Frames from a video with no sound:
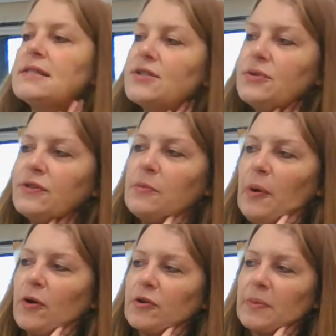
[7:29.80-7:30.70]
Soon the
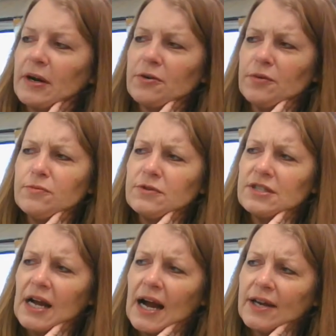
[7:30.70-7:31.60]
polar bear grew
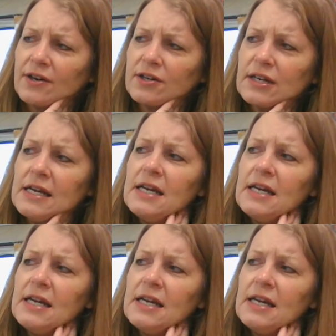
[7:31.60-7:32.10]
tired.